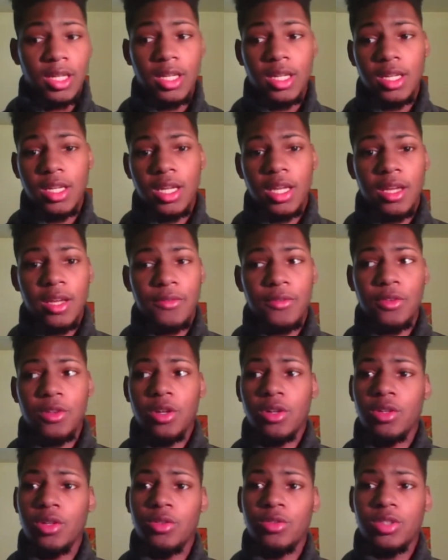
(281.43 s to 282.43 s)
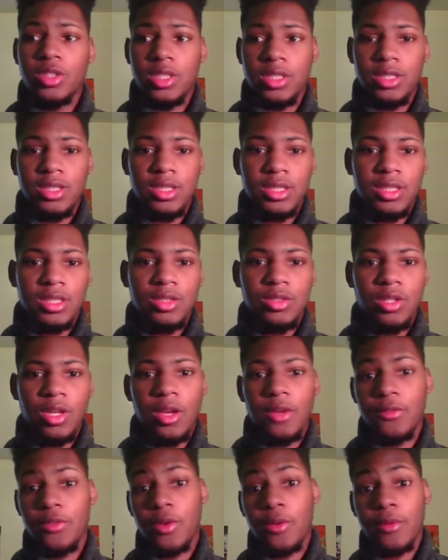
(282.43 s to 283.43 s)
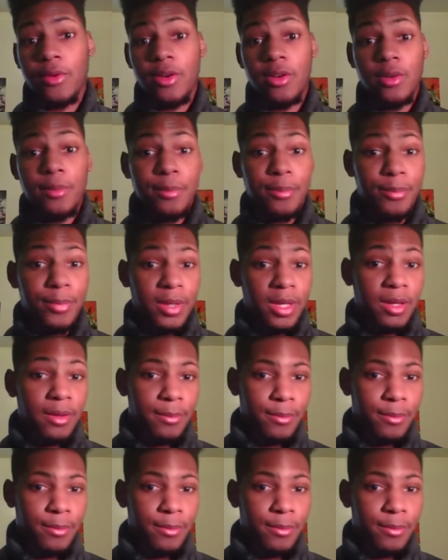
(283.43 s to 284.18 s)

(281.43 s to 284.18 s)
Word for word: If you don't know who Jesse is, if you ever heard of B,